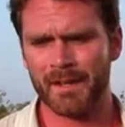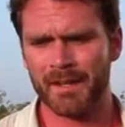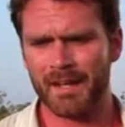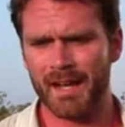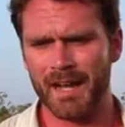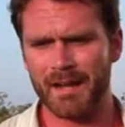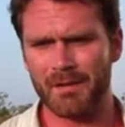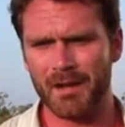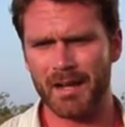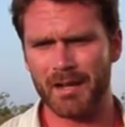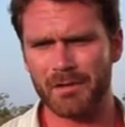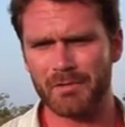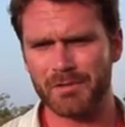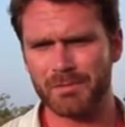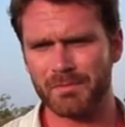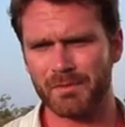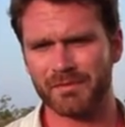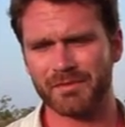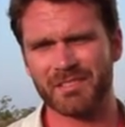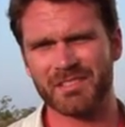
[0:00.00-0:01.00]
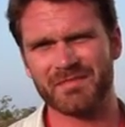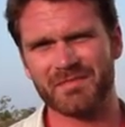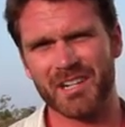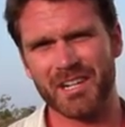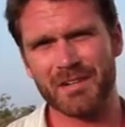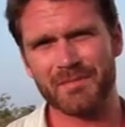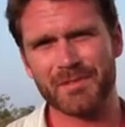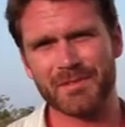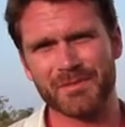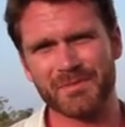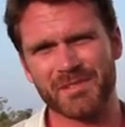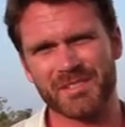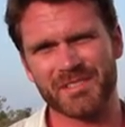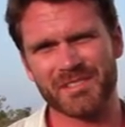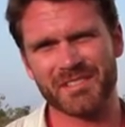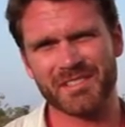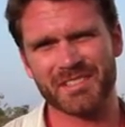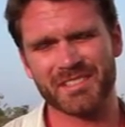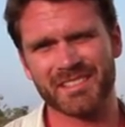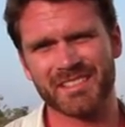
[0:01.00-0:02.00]
I always prefer environments where
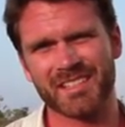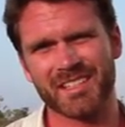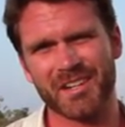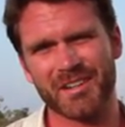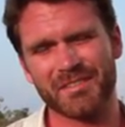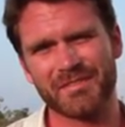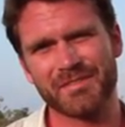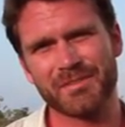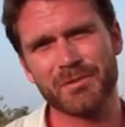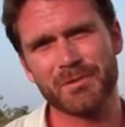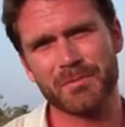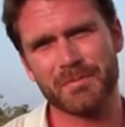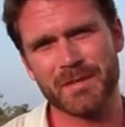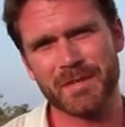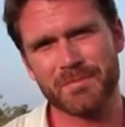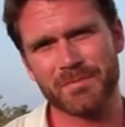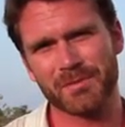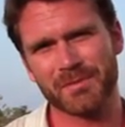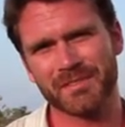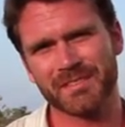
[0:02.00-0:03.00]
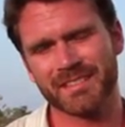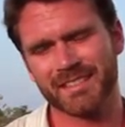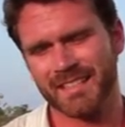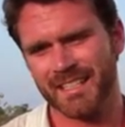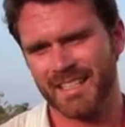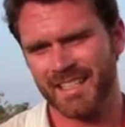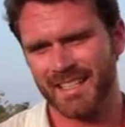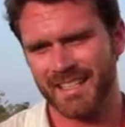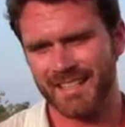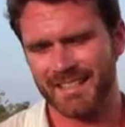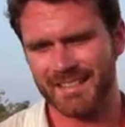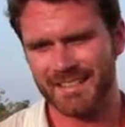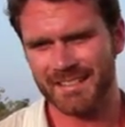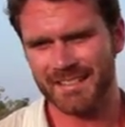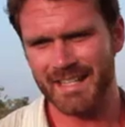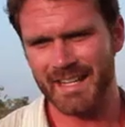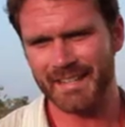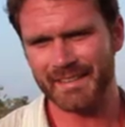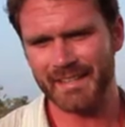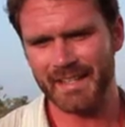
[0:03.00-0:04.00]
there are fewer people
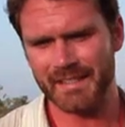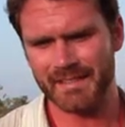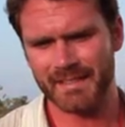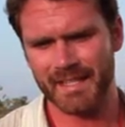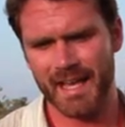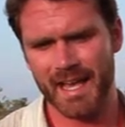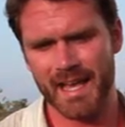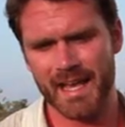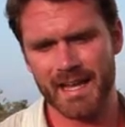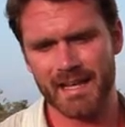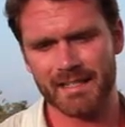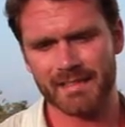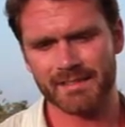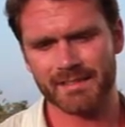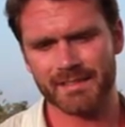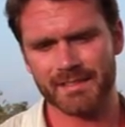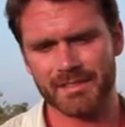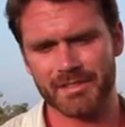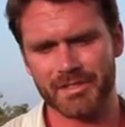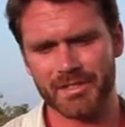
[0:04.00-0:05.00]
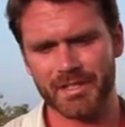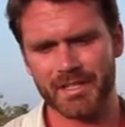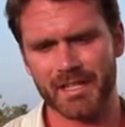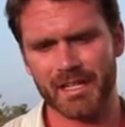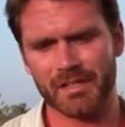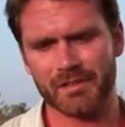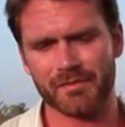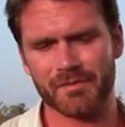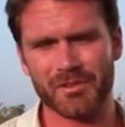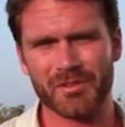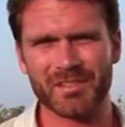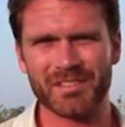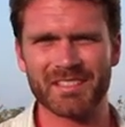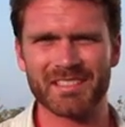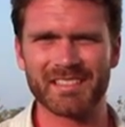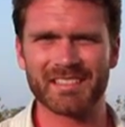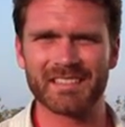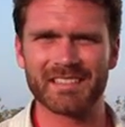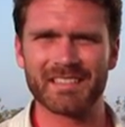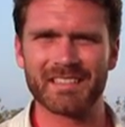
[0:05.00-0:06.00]
and less chaos, and you can kind of focus
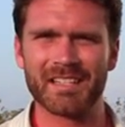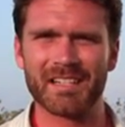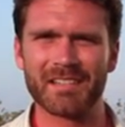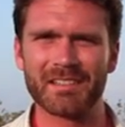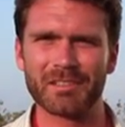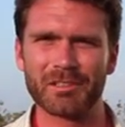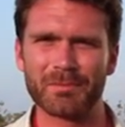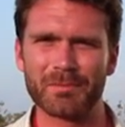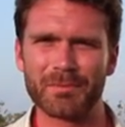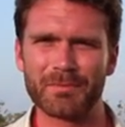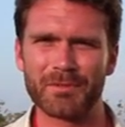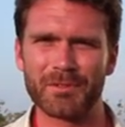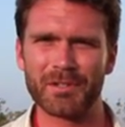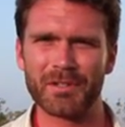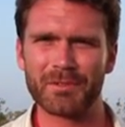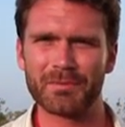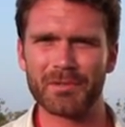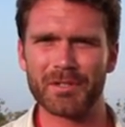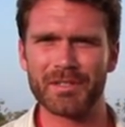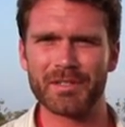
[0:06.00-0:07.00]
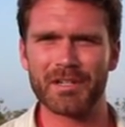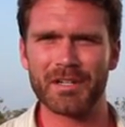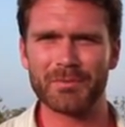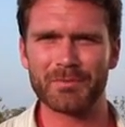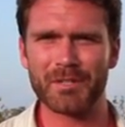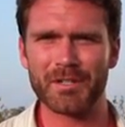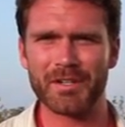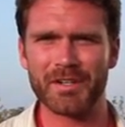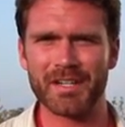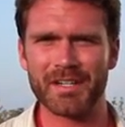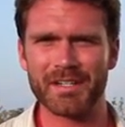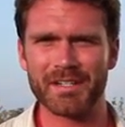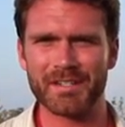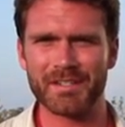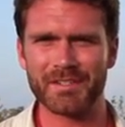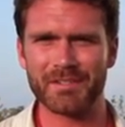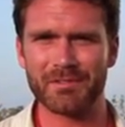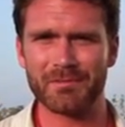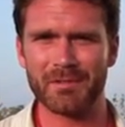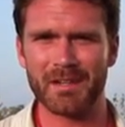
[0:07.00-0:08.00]
on a little bit more on what you're here to
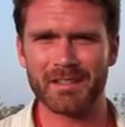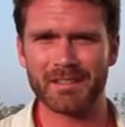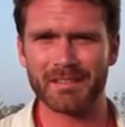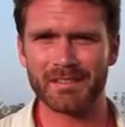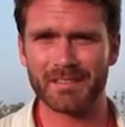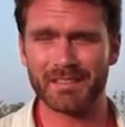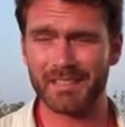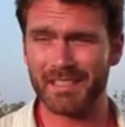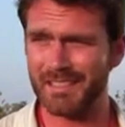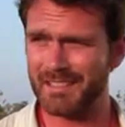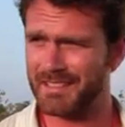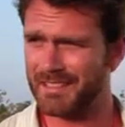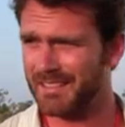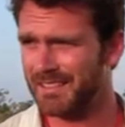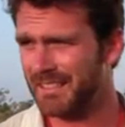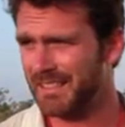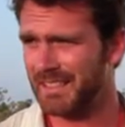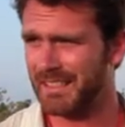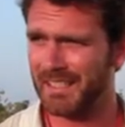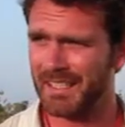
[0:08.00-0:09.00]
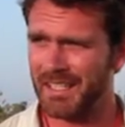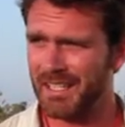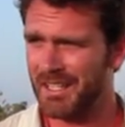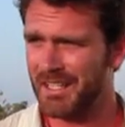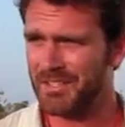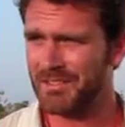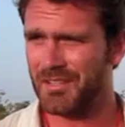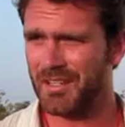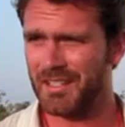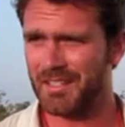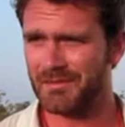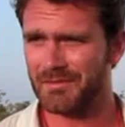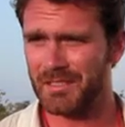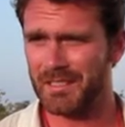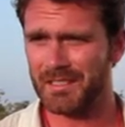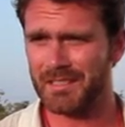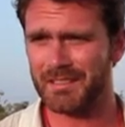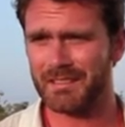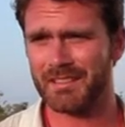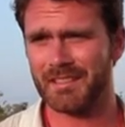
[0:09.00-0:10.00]
do, rather than constantly trying
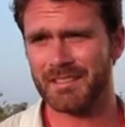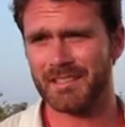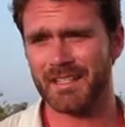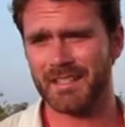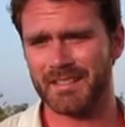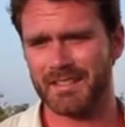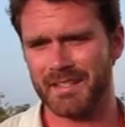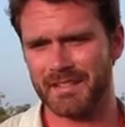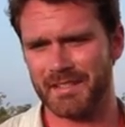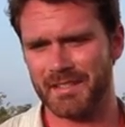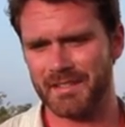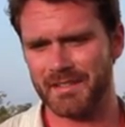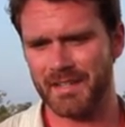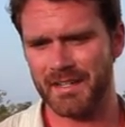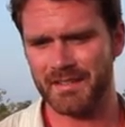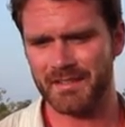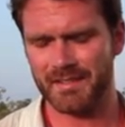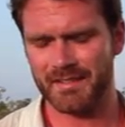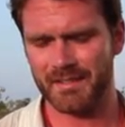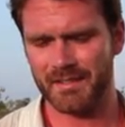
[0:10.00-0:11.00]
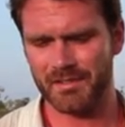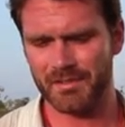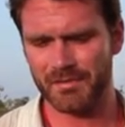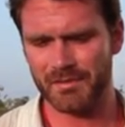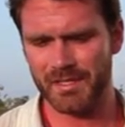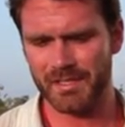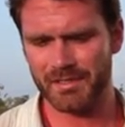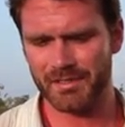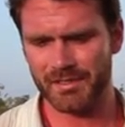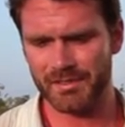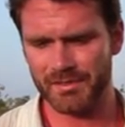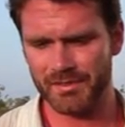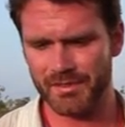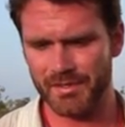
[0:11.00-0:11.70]
to suss out these kinds of situations.